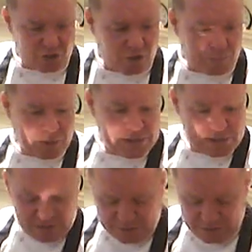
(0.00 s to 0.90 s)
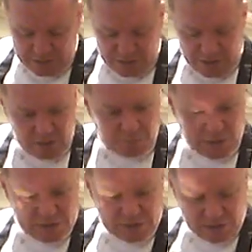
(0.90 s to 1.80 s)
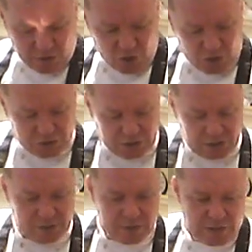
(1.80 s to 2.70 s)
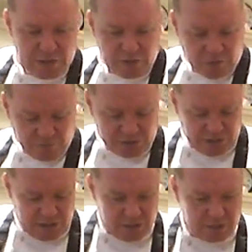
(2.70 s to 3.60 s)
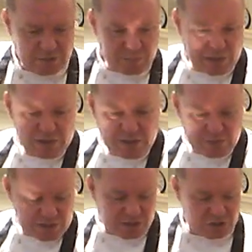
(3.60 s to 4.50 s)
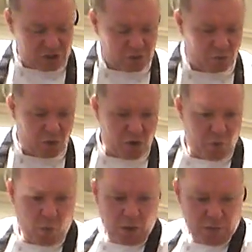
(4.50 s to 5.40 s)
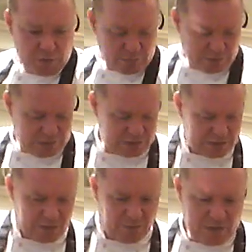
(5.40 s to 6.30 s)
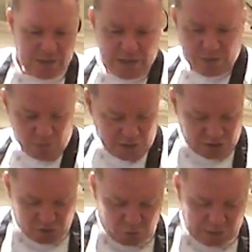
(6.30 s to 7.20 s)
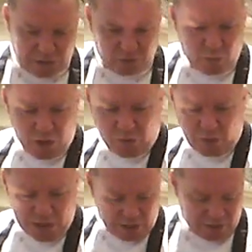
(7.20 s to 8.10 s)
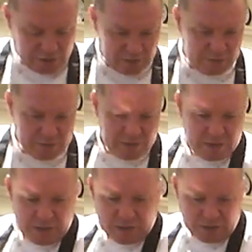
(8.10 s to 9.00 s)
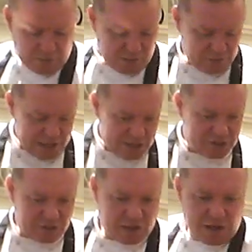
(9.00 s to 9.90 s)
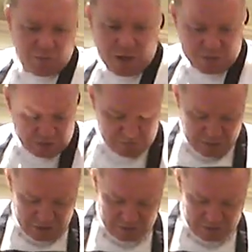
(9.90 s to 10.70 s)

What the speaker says: are hot places, and places that are hot, obviously, bacteria starts to grow. Alright, so we get this cooled down on the wire rack. That'll help the air circulate around them.